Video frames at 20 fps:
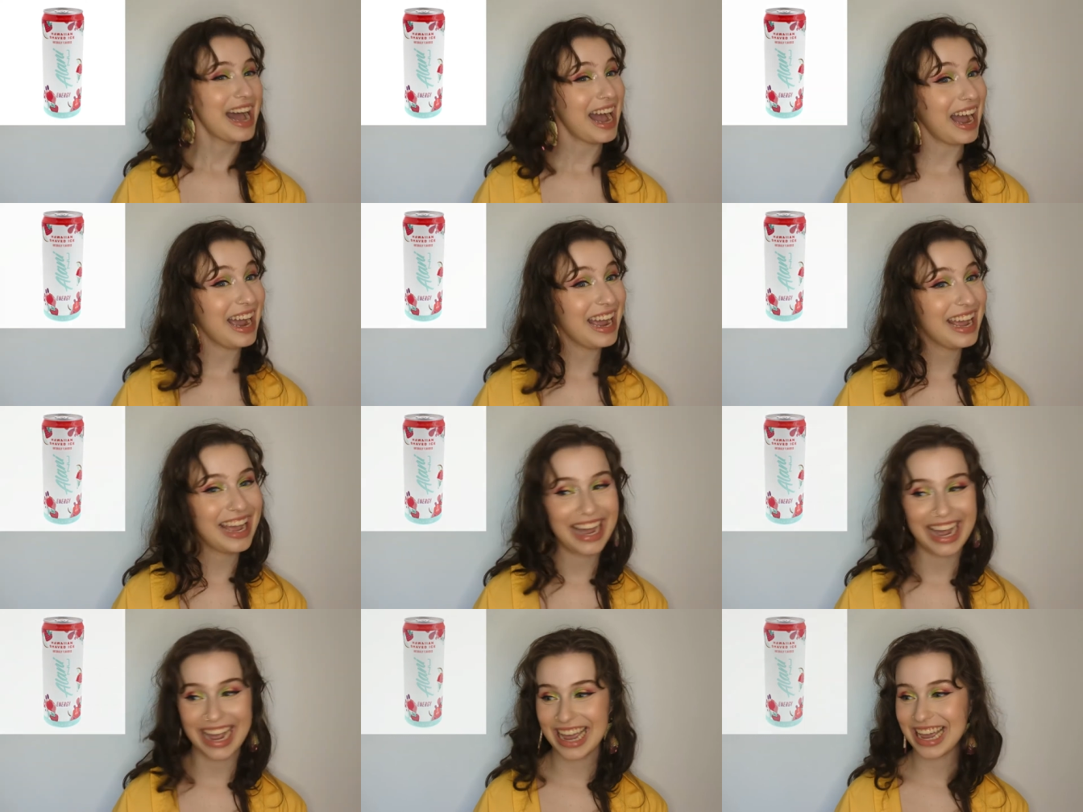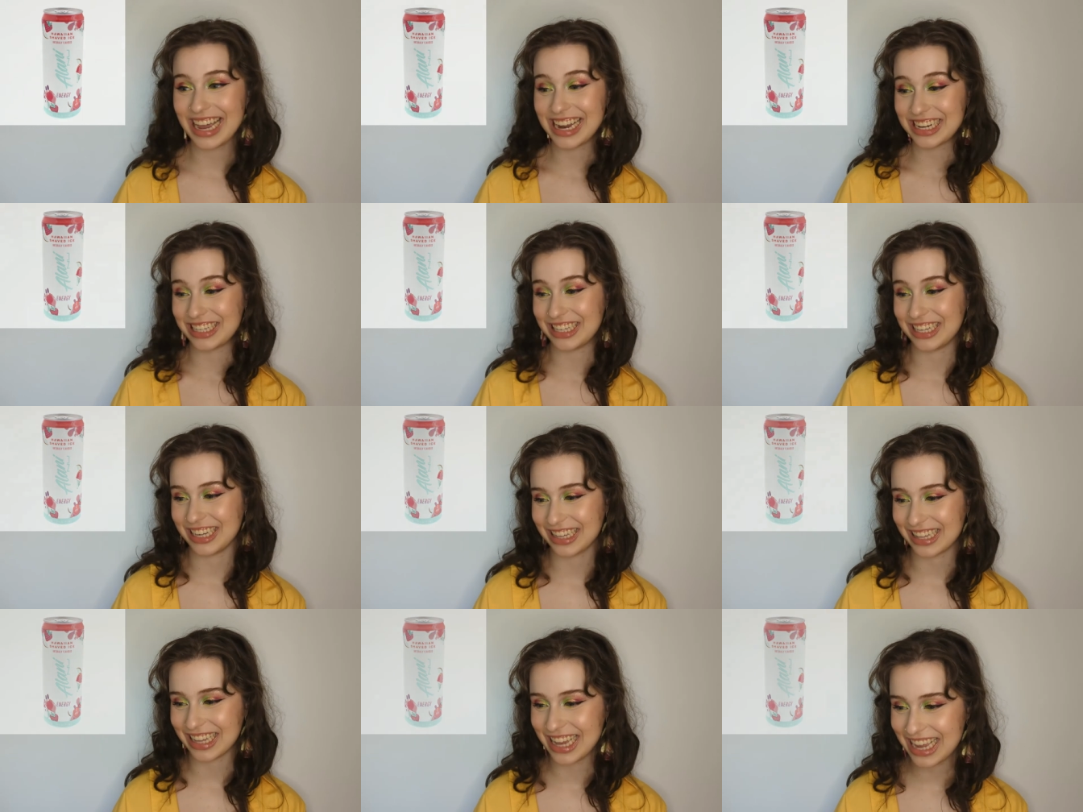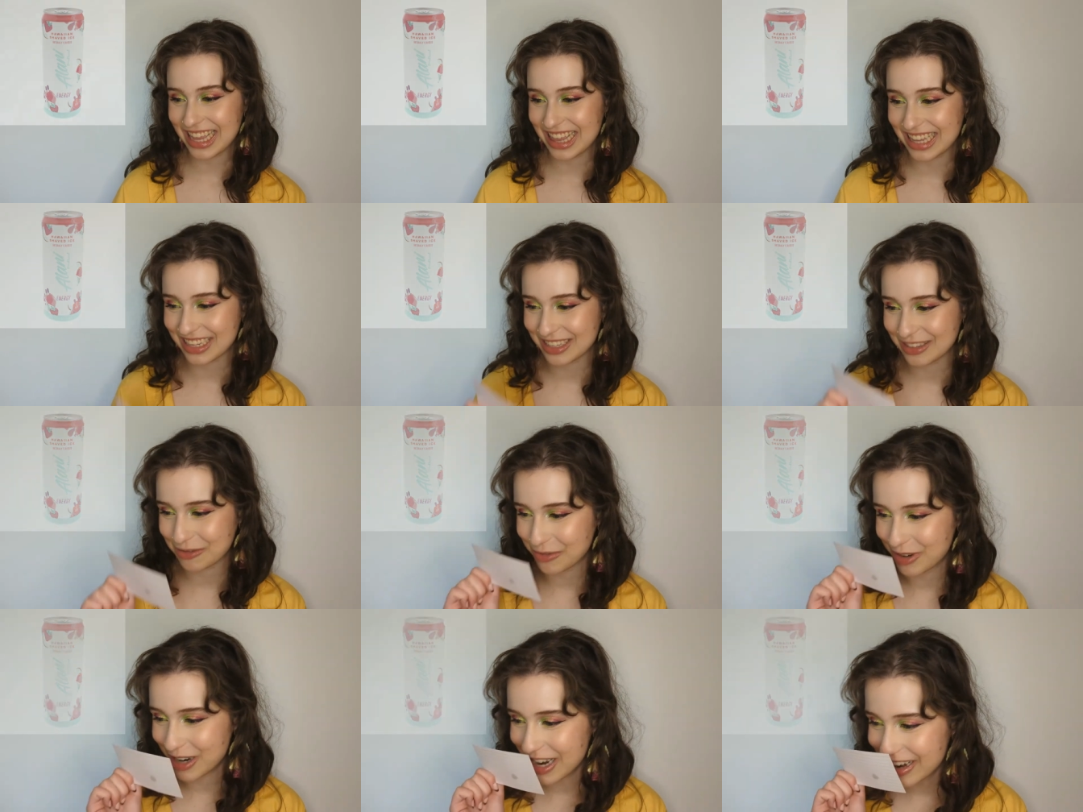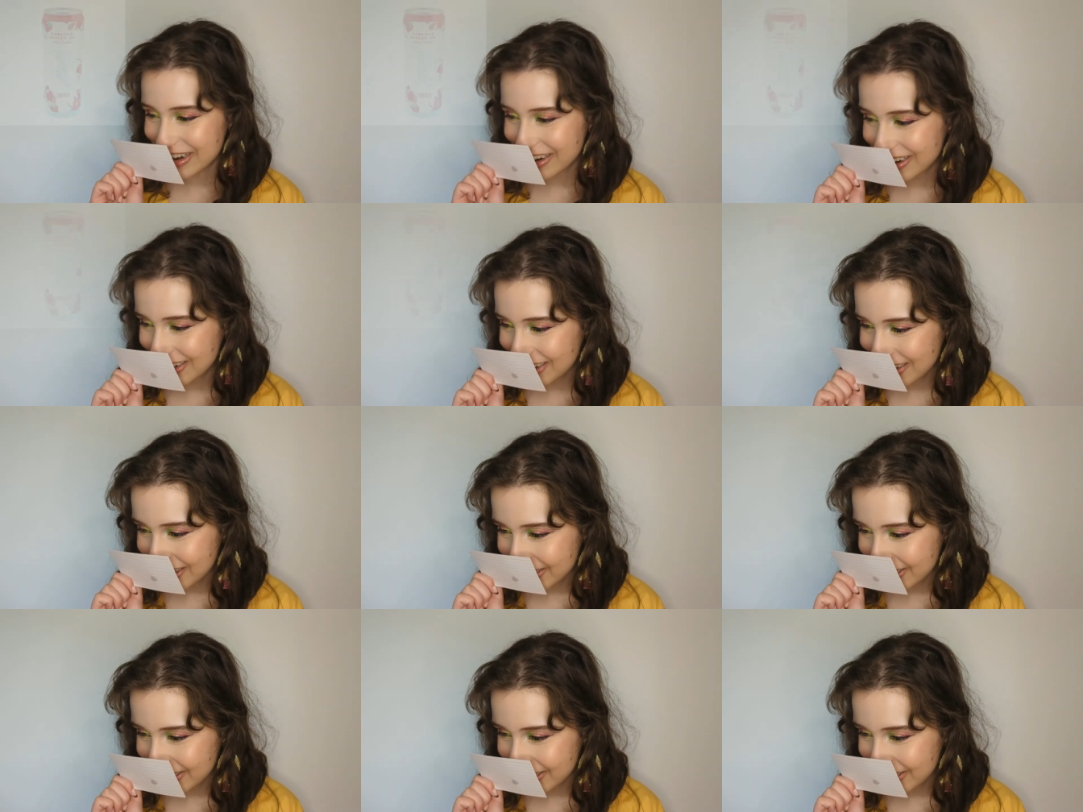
I, I actually like this one.